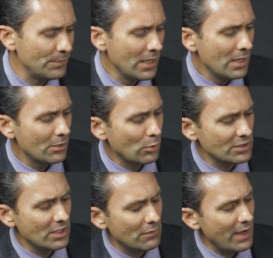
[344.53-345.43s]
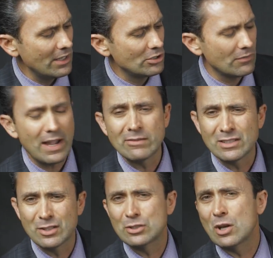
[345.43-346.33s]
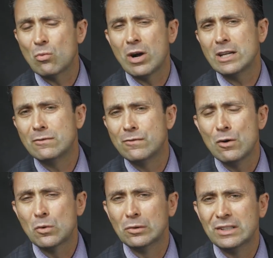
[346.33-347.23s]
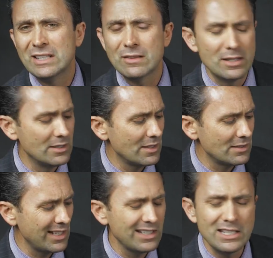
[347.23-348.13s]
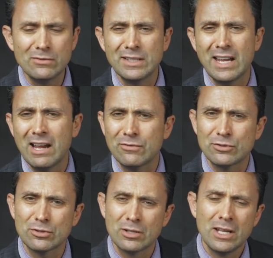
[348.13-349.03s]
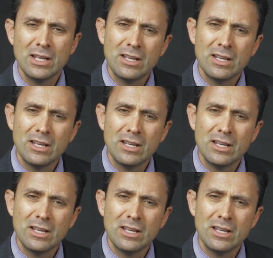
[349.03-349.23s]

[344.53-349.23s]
And of course, the advantage of having such a wide focal length is, is that even after